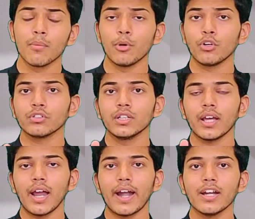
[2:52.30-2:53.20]
because it
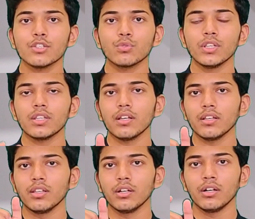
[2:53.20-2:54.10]
ends with
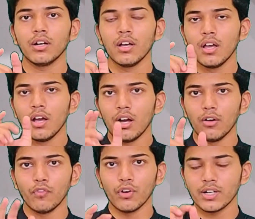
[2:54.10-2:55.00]
the uh,
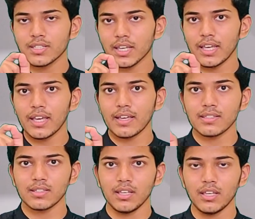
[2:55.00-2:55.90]
words
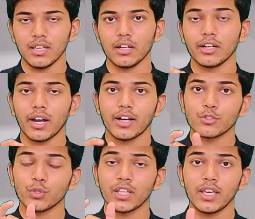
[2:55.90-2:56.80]
ASE, it ends
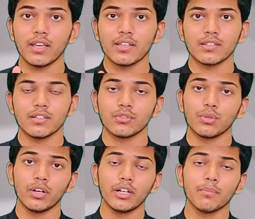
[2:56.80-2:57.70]
with ASE.
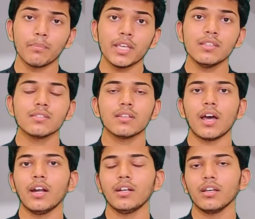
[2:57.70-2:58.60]
So it means
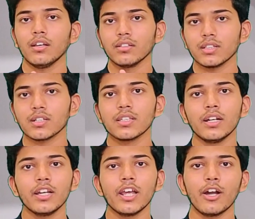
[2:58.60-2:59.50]
that
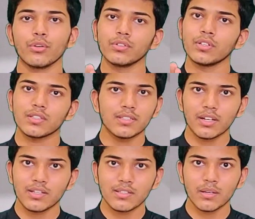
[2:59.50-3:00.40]
succinate dehydrogenase is an
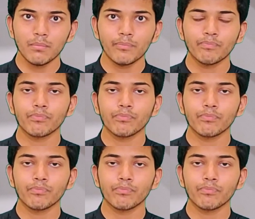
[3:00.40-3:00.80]
enzyme.